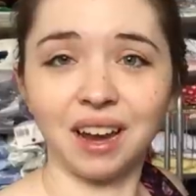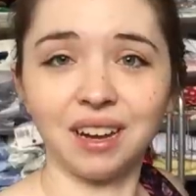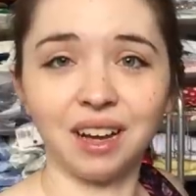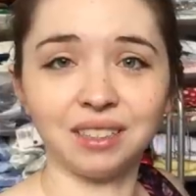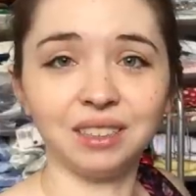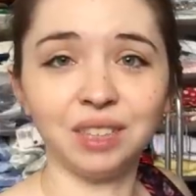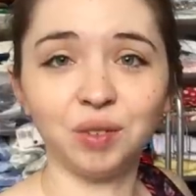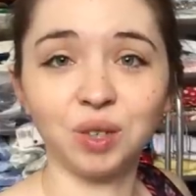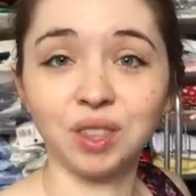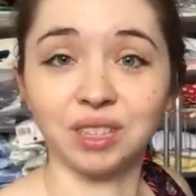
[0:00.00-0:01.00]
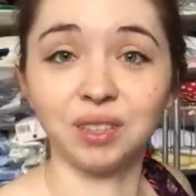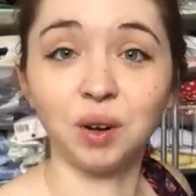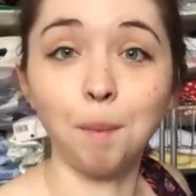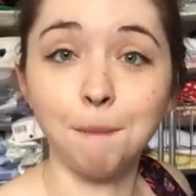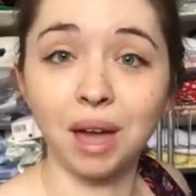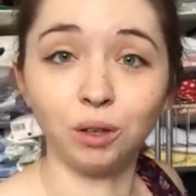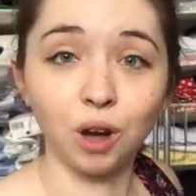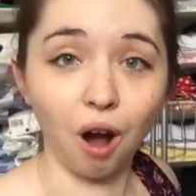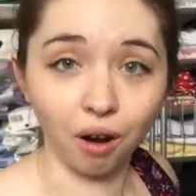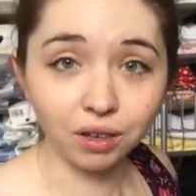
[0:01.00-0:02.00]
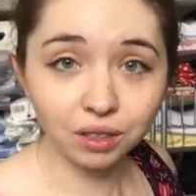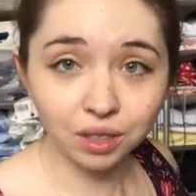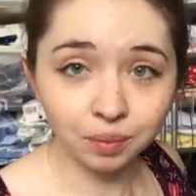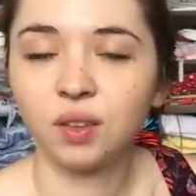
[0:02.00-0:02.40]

I got delivered this little metal cart.